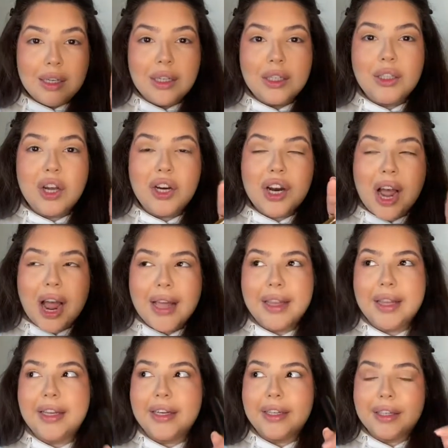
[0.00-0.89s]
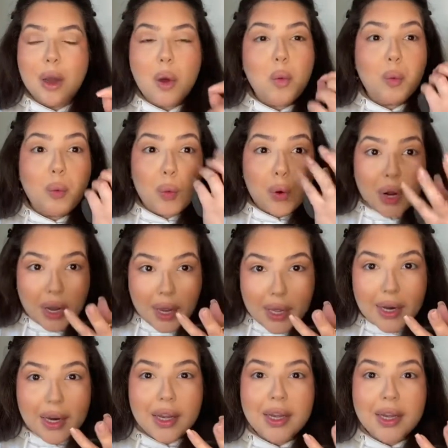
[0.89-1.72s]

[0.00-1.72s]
not highlighted, bright